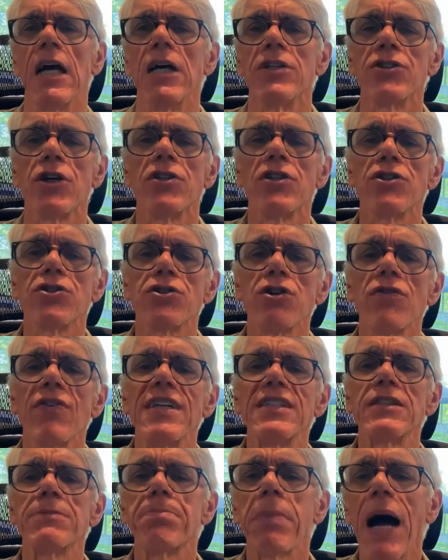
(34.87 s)
So the
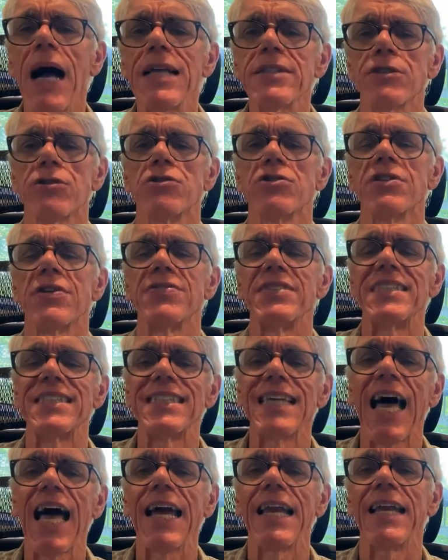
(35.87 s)
survey sponsors have
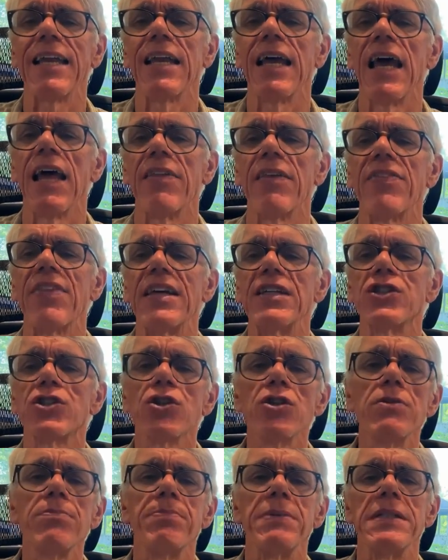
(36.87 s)
decided that they
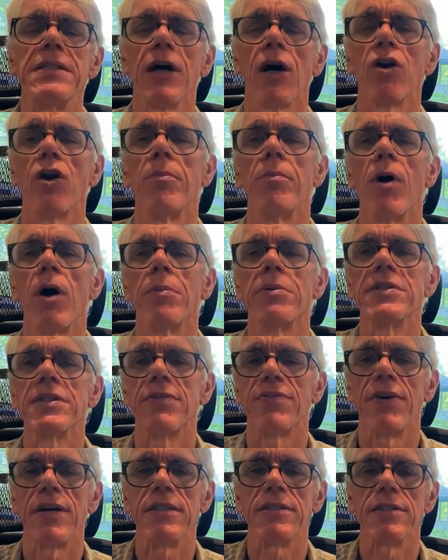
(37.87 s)
shouldn't be done on mobile
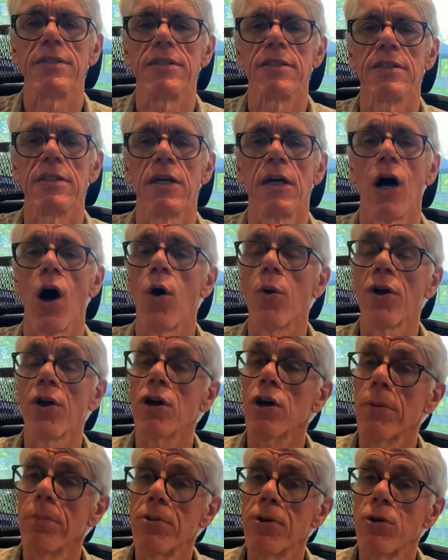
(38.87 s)
devices, only on
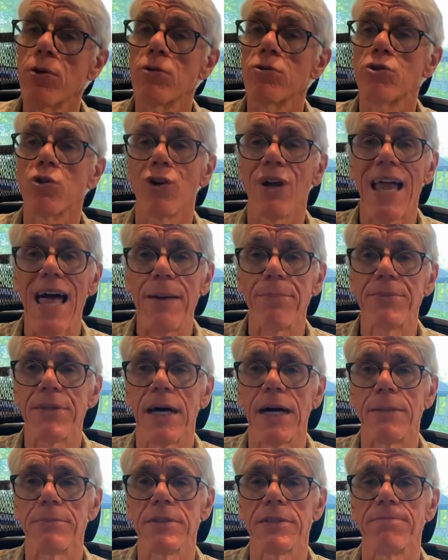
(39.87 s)
computers or
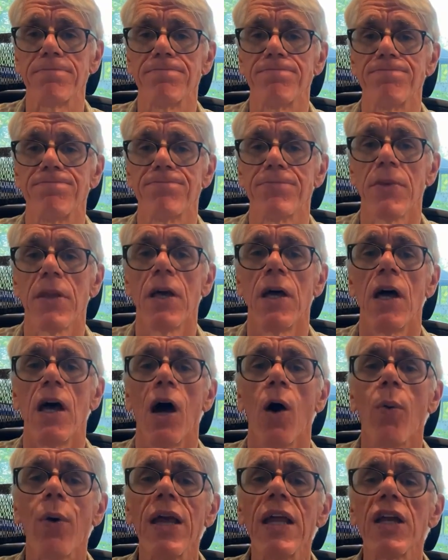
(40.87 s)
laptops.
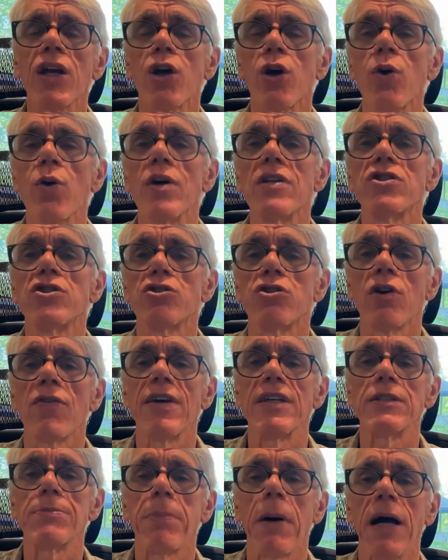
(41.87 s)
We encourage
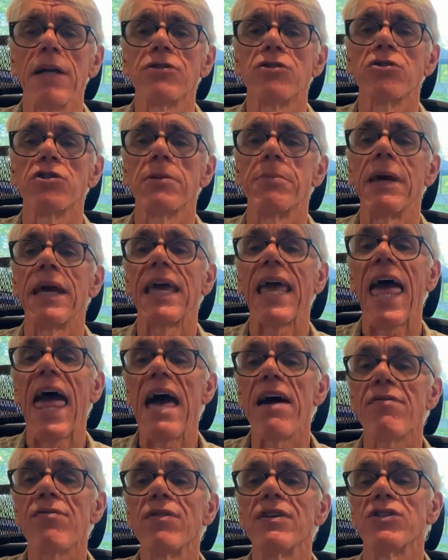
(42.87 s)
survey sponsors to make
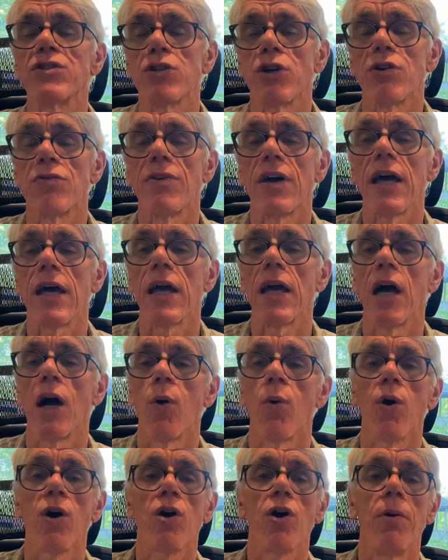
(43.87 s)
every survey
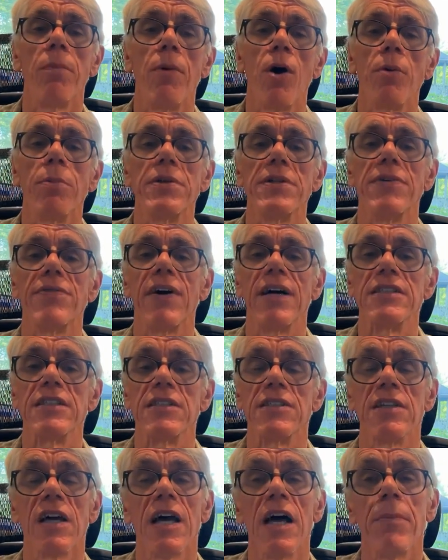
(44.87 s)
work on mobile
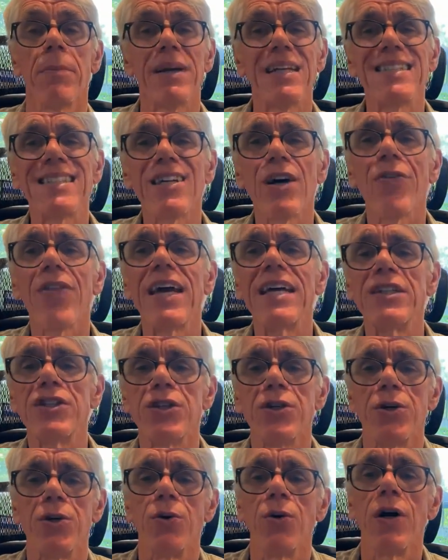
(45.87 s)
devices, but until they
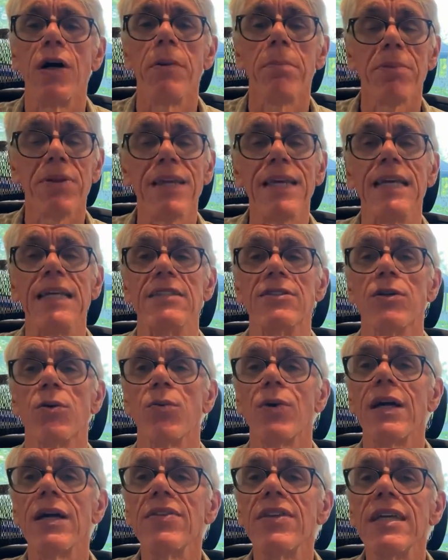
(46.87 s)
do, please
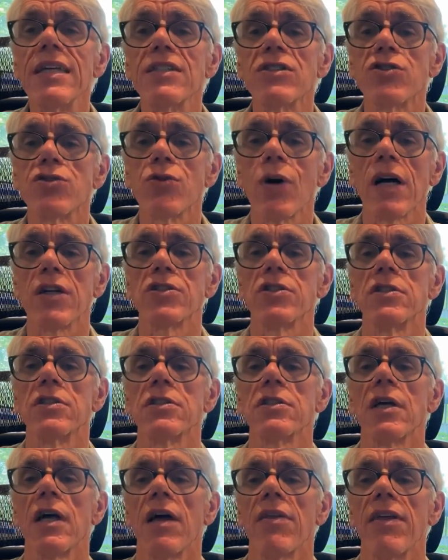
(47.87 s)
read the
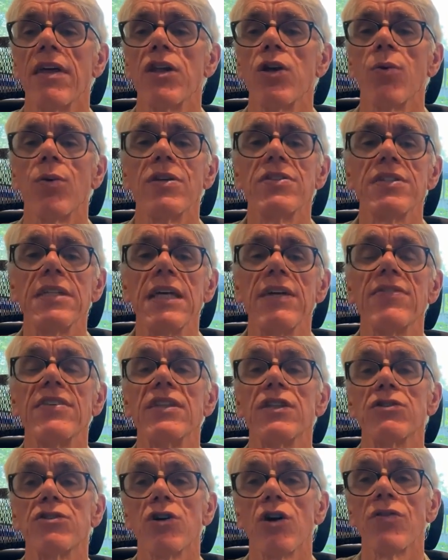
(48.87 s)
instructions that you receive in
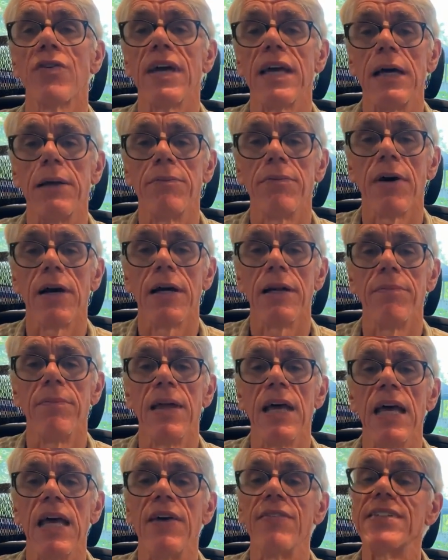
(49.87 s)
the survey invite.
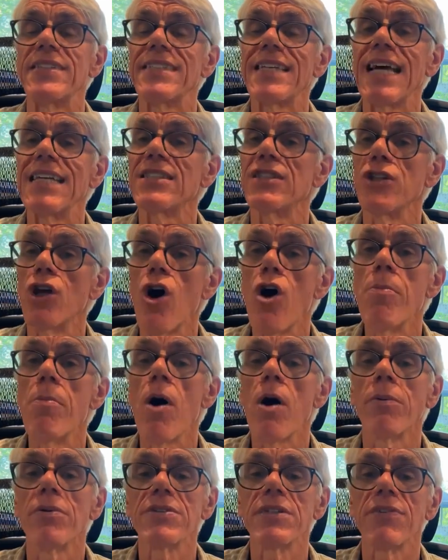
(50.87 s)
If it says no
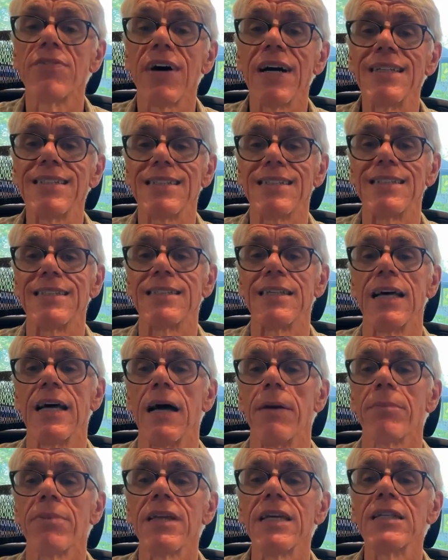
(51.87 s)
mobile devices,
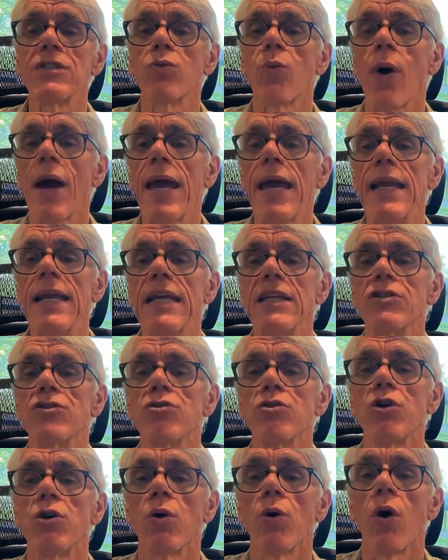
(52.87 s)
please wait
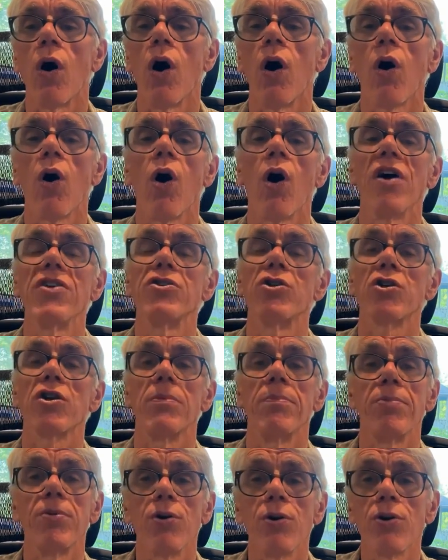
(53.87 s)
until you are on your
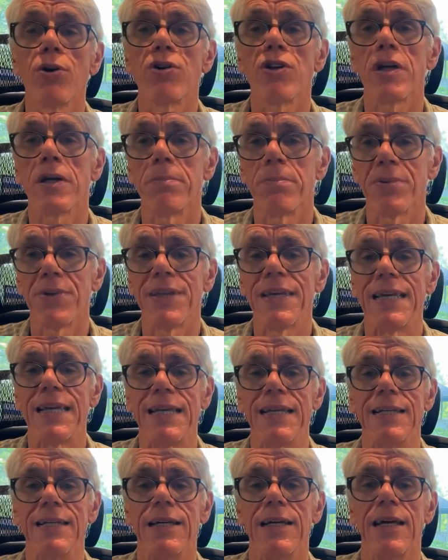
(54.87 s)
computer to complete.
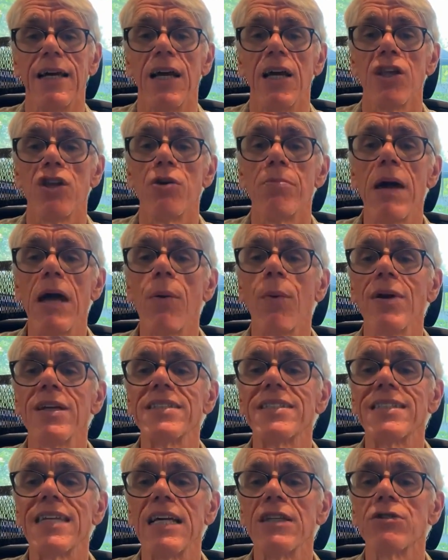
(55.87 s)
You may want
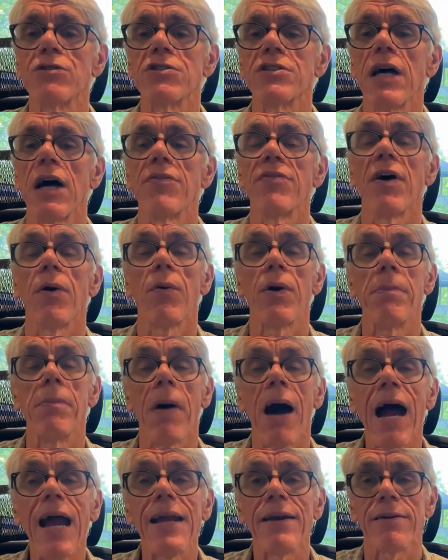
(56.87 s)
to send yourself a
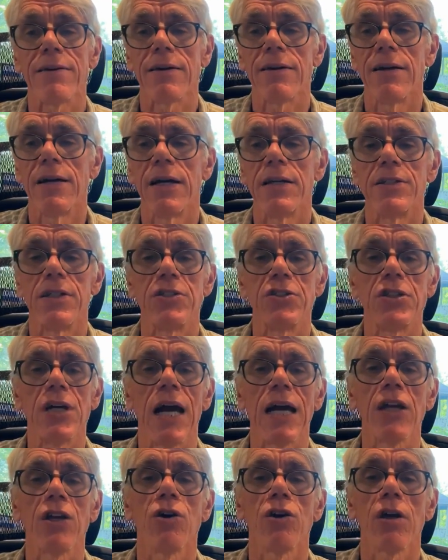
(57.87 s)
reminder to
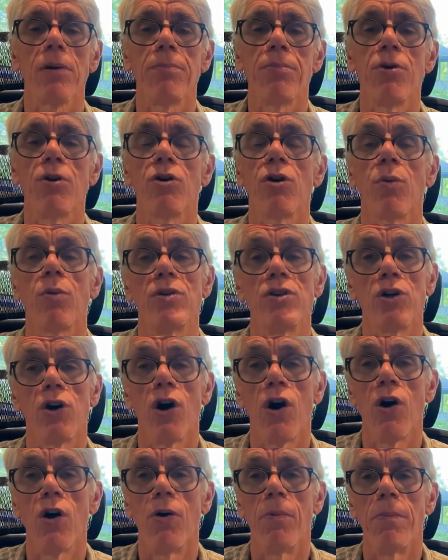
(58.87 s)
check your computer when you're
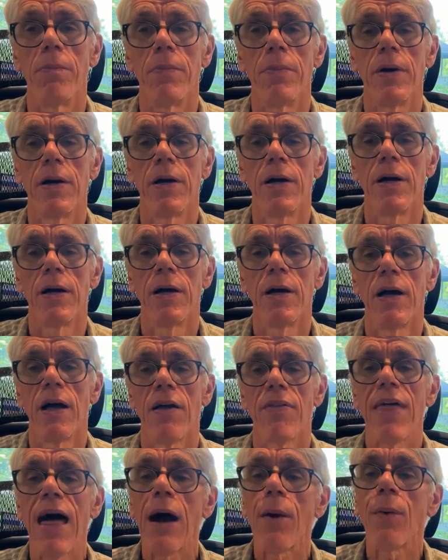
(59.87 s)
home.
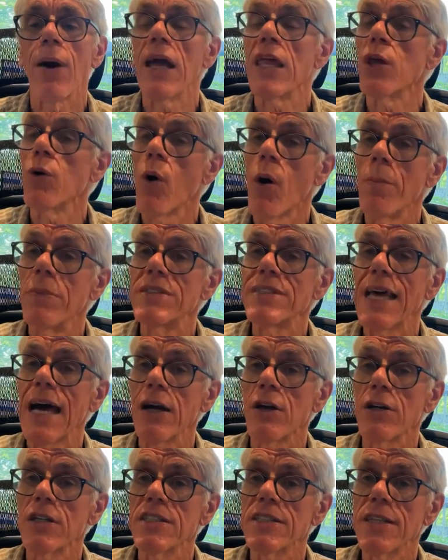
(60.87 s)
That way you won't miss
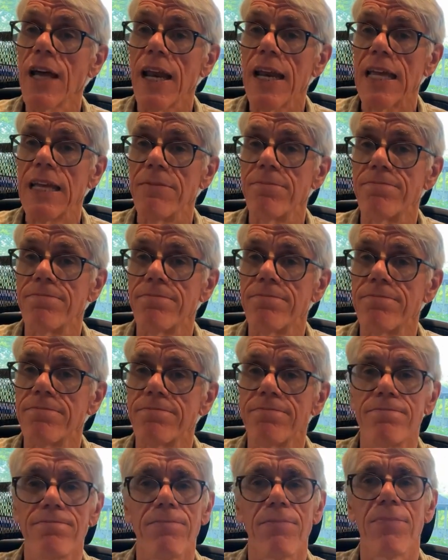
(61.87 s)
out on a study.
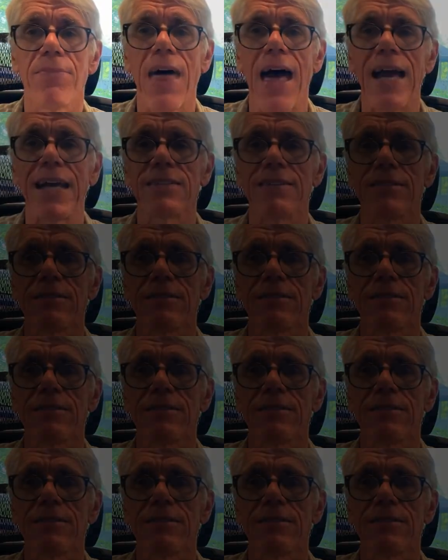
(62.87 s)
Thanks.